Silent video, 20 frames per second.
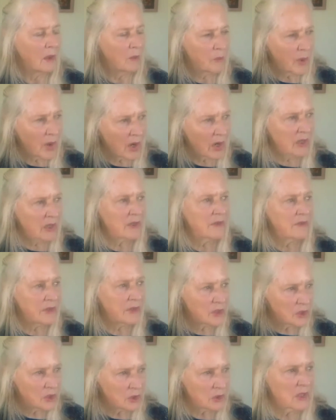part of
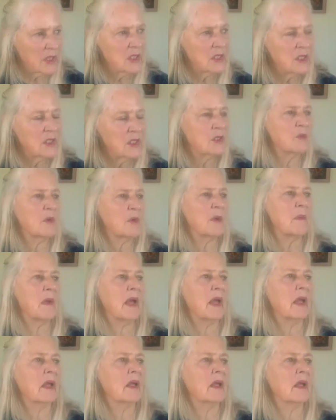the choices we
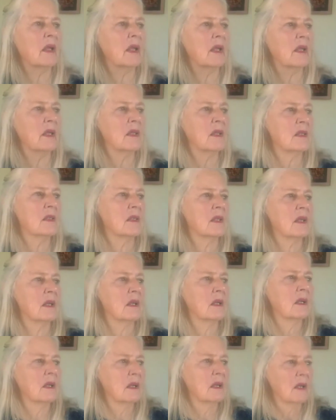make is
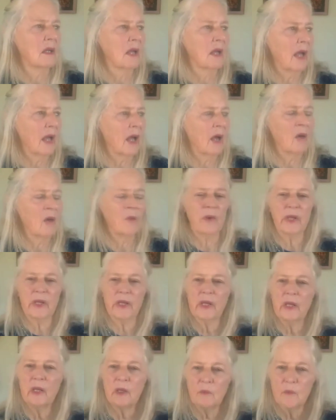how we
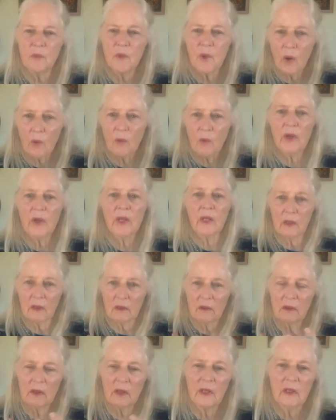keep going
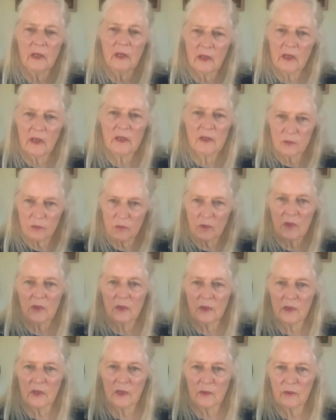in this
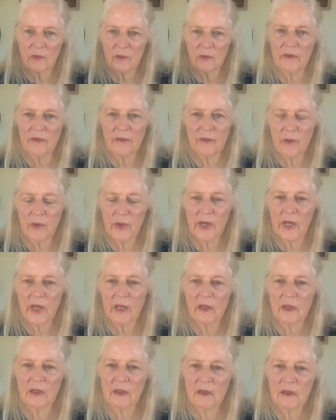world that we've
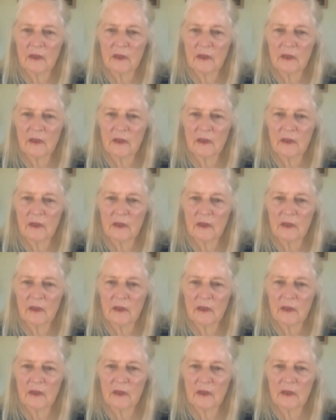created.